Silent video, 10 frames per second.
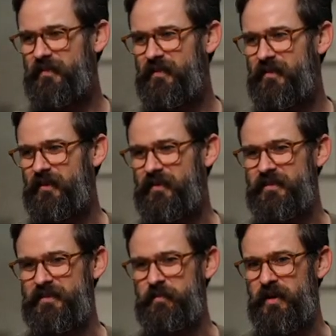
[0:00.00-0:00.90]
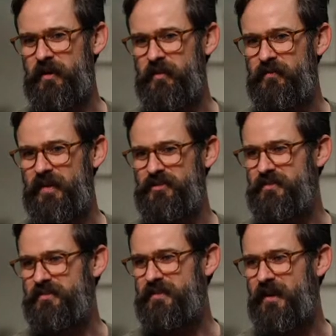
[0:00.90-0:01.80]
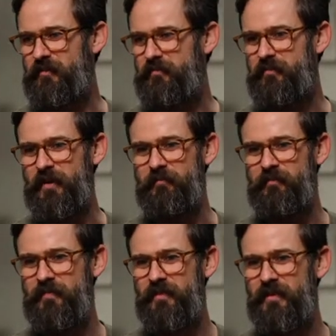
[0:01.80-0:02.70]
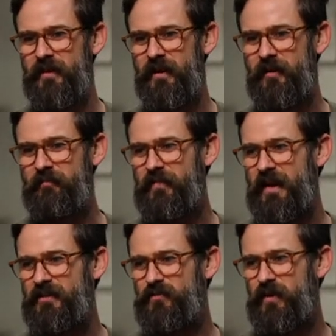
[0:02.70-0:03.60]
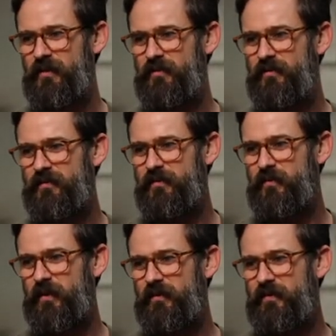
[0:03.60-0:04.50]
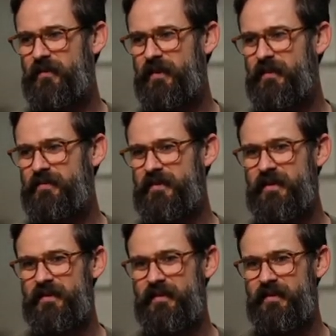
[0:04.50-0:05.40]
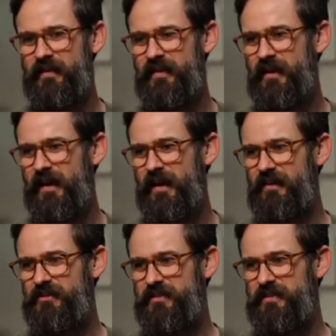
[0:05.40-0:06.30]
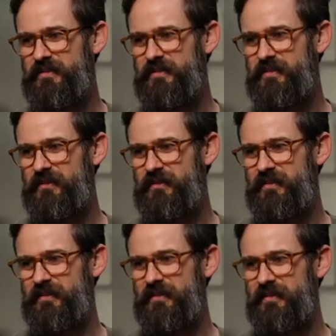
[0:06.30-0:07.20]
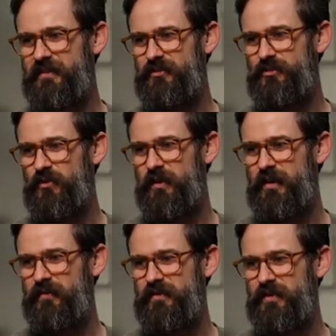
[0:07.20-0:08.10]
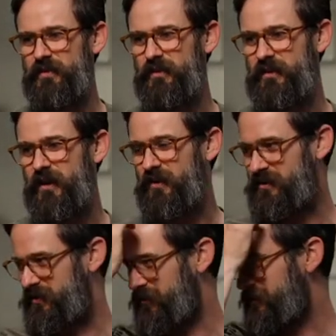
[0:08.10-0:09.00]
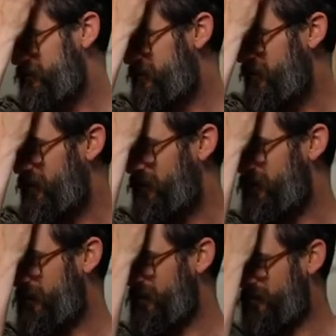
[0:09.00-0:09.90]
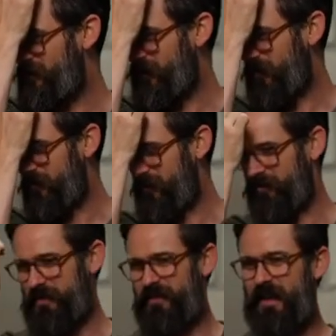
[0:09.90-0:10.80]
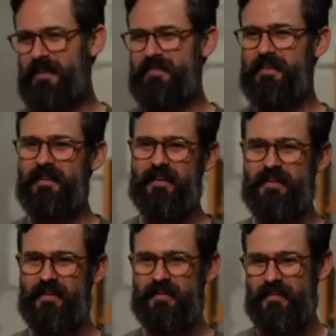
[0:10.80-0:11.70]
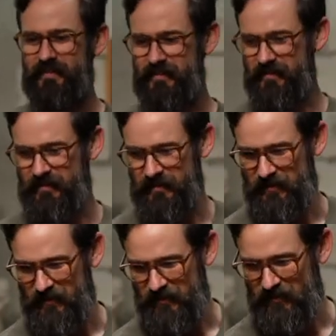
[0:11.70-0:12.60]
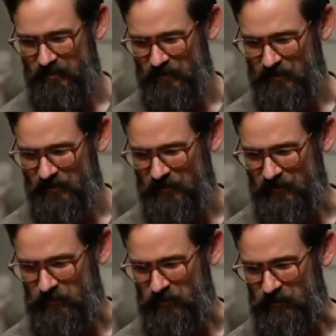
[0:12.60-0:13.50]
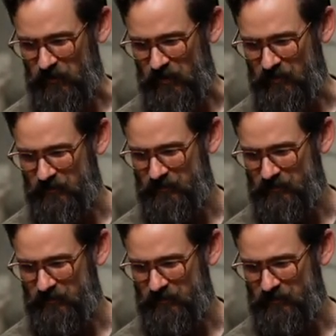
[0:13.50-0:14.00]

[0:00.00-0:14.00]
this has become confessions time, but that is one of the things that I just still enjoy if it's a good cartoon. So, and Phineas and Ferb's a classic. I think that it's really great.